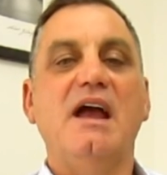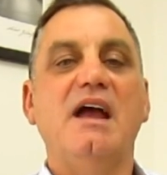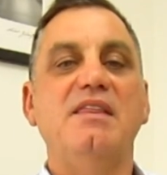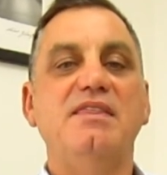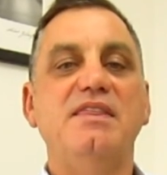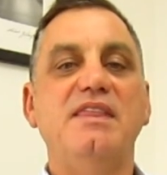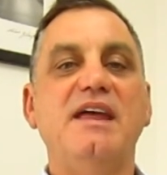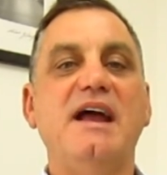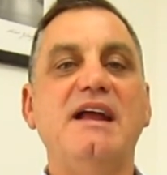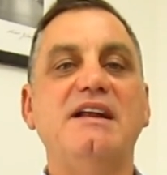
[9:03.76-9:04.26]

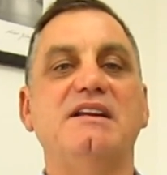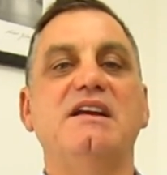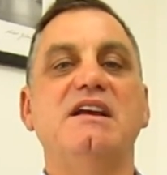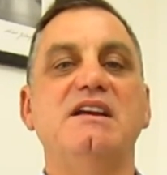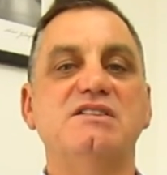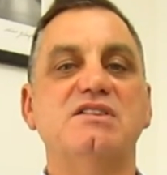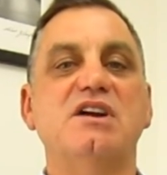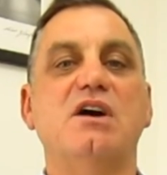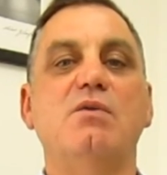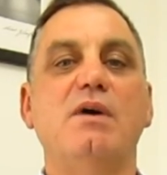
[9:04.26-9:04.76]
and that
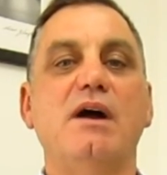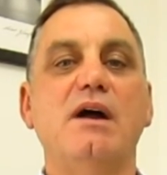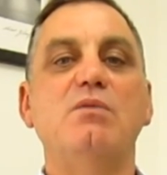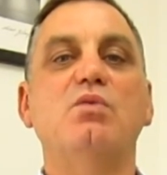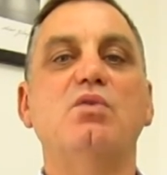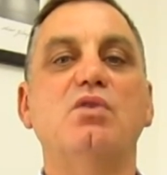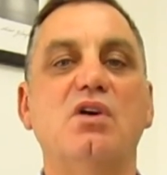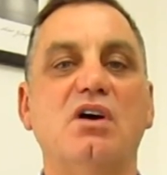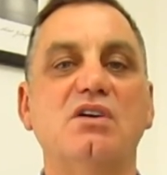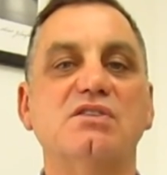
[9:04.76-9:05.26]
SOA
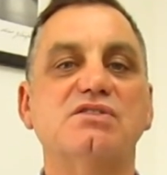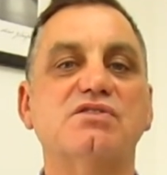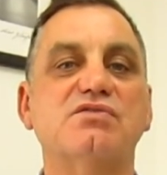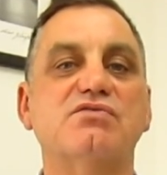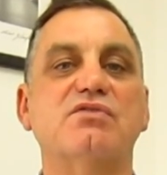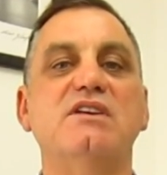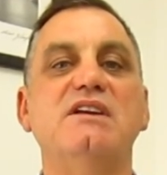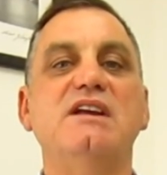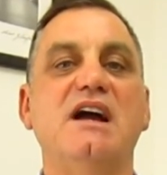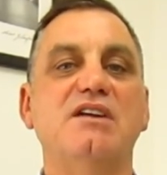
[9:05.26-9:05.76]
will cost
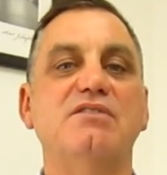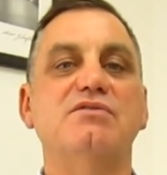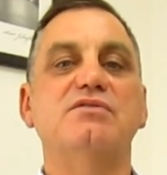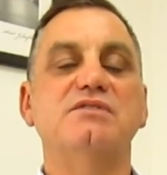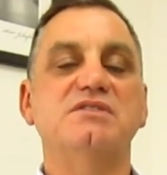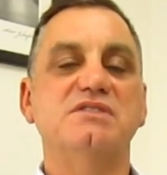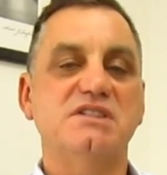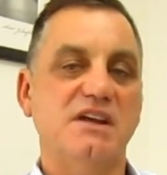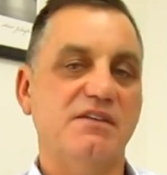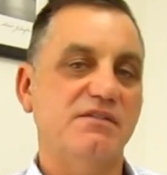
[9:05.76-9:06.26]

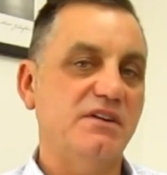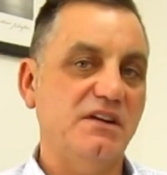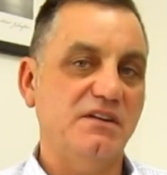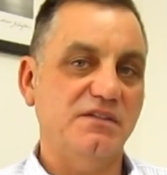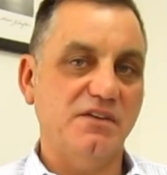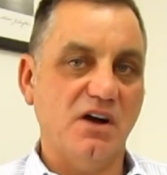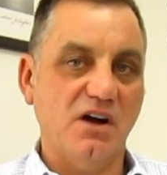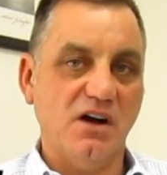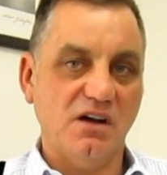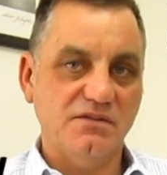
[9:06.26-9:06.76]

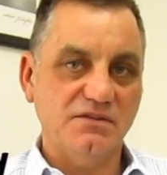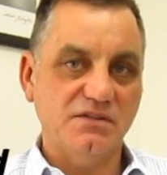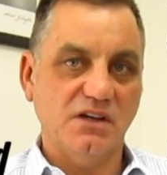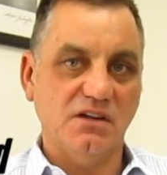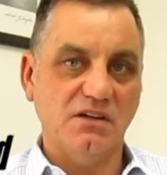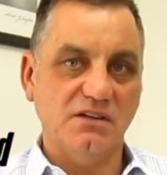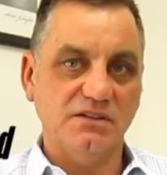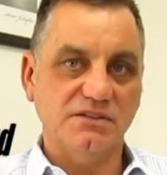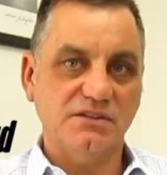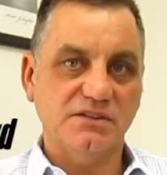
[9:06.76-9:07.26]

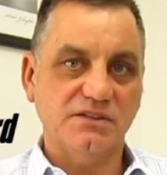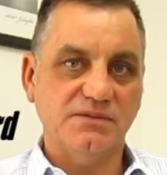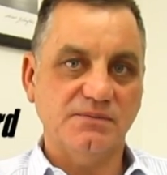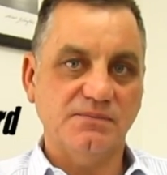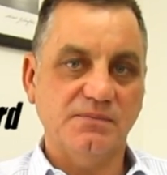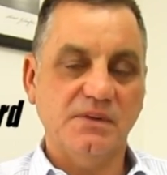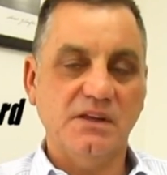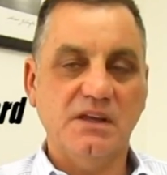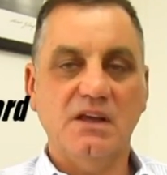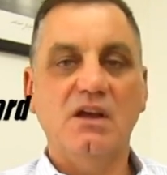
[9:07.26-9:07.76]
$375.
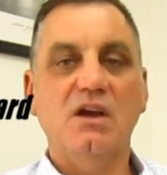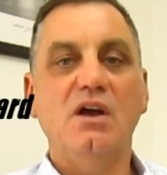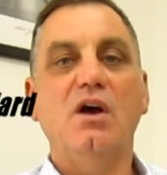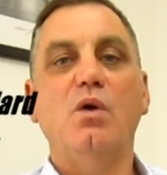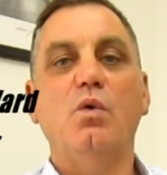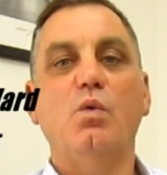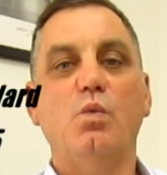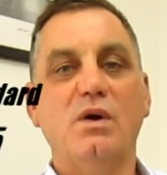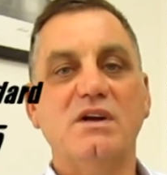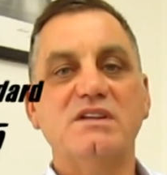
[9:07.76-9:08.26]

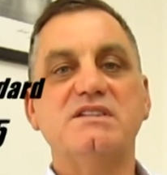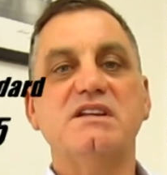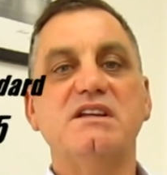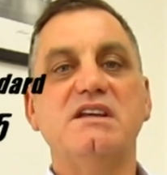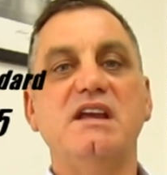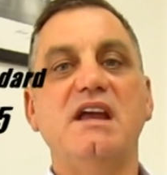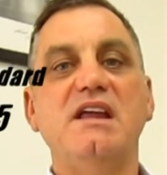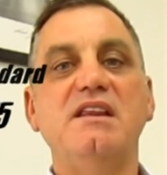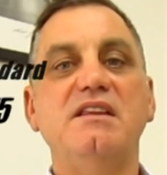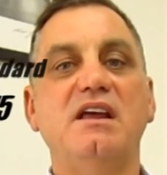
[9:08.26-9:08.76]
Once
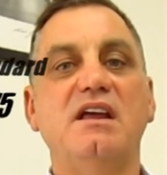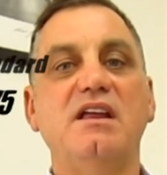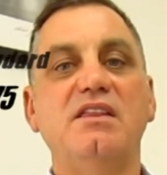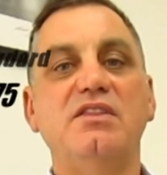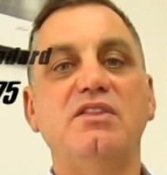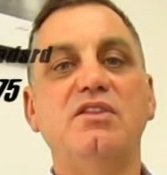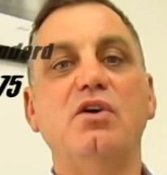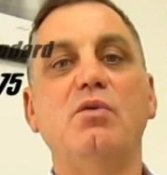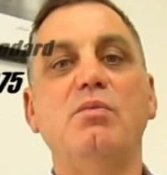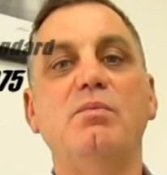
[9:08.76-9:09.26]
again,
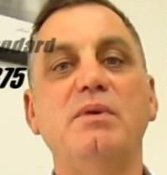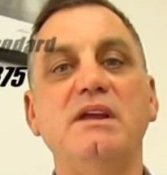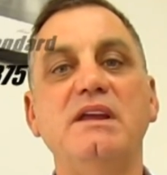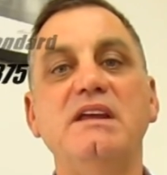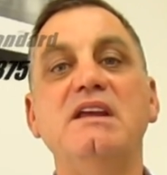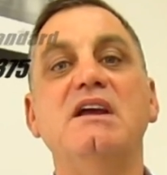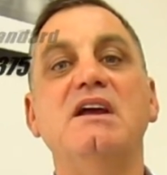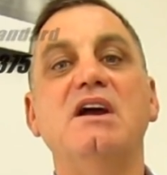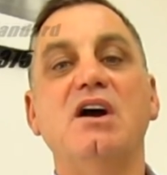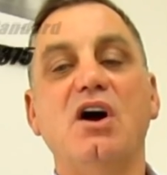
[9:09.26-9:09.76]
there'll
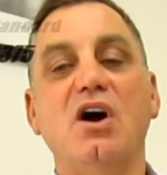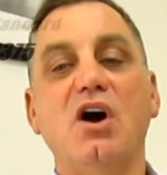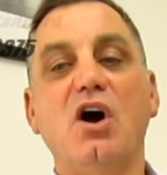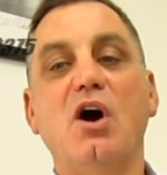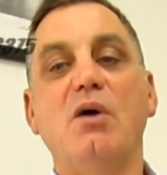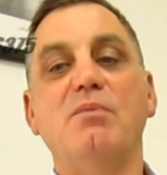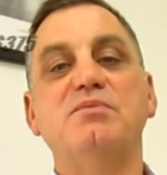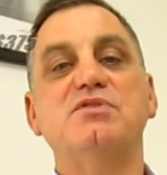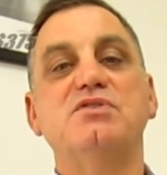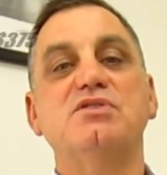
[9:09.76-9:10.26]
be
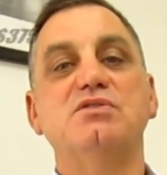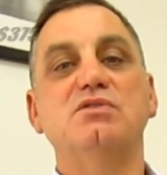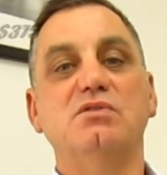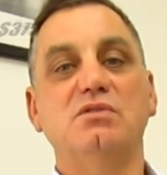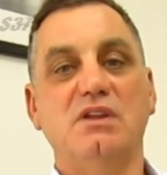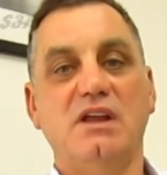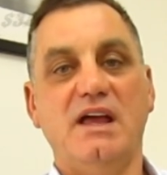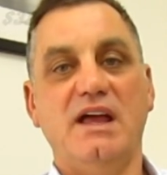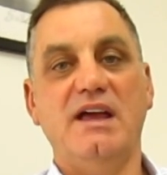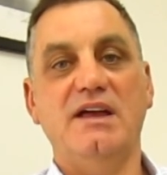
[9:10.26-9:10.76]

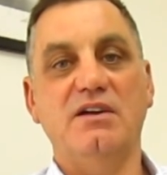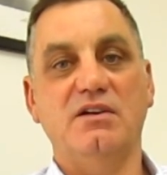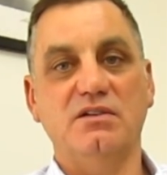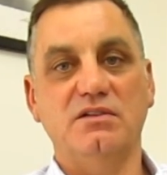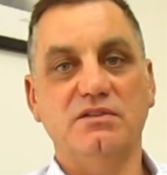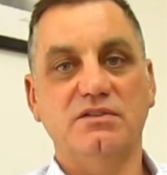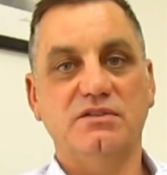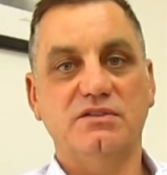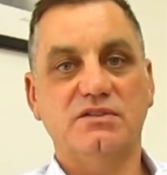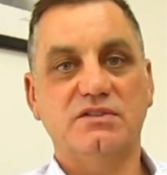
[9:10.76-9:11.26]
optional
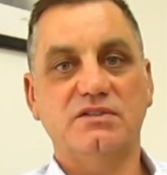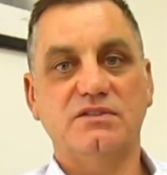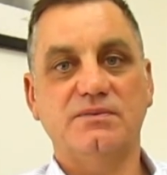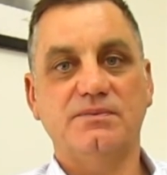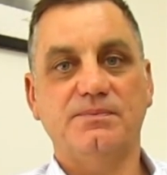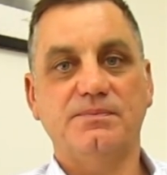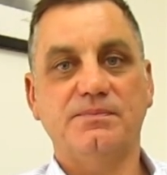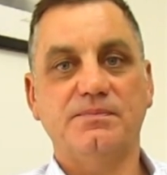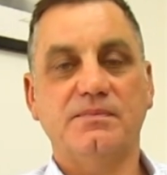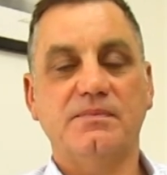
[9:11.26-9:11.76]
add-ons.
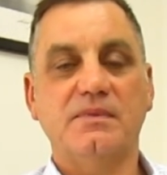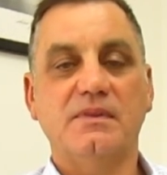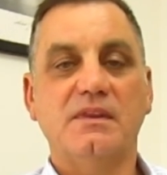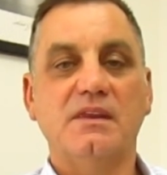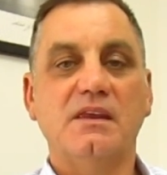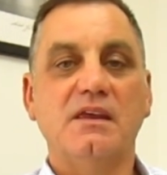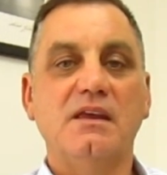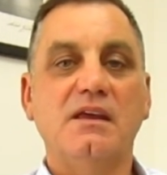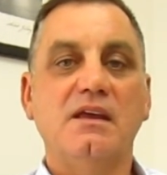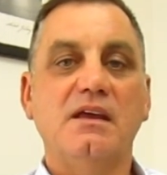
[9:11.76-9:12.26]

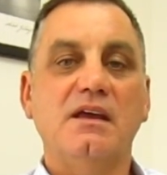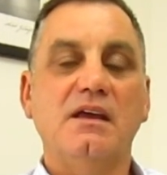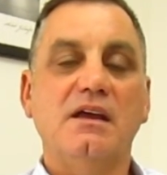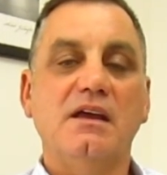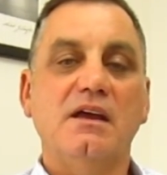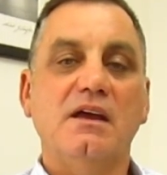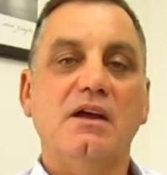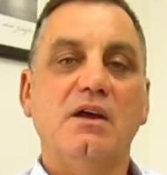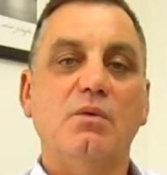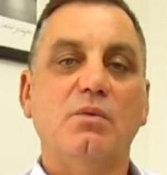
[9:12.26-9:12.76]

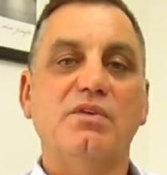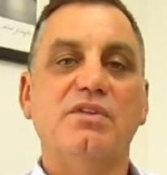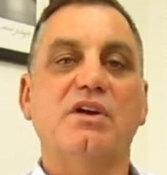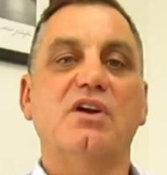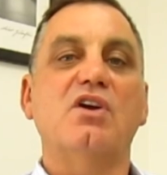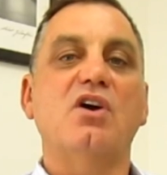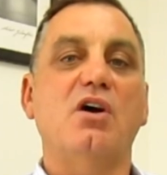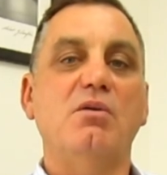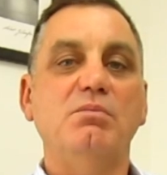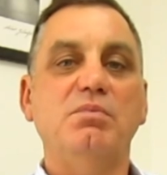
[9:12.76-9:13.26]
With a
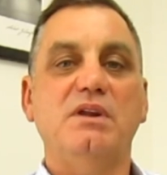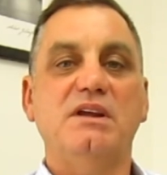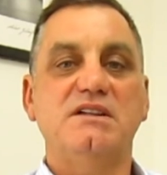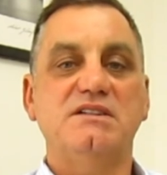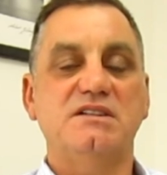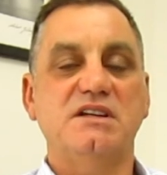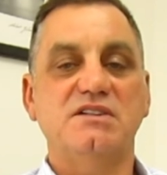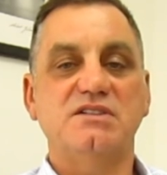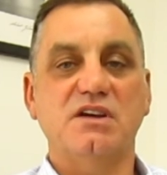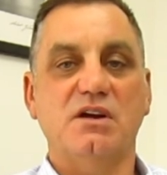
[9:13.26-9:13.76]

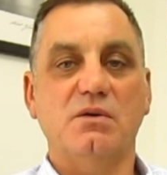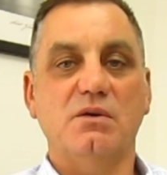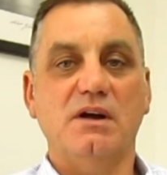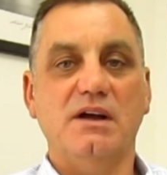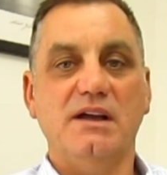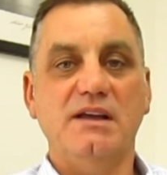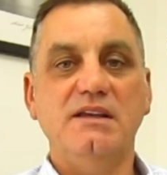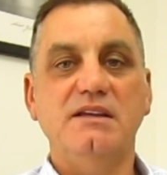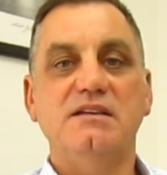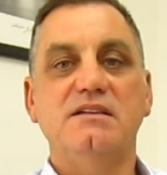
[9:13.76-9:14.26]
complex
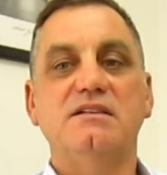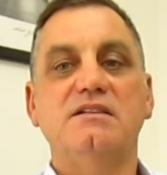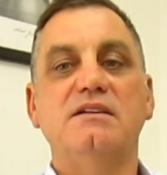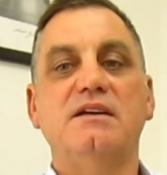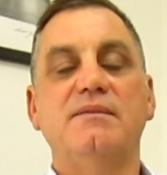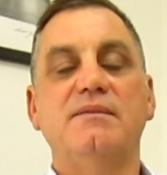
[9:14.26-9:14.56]
SOA,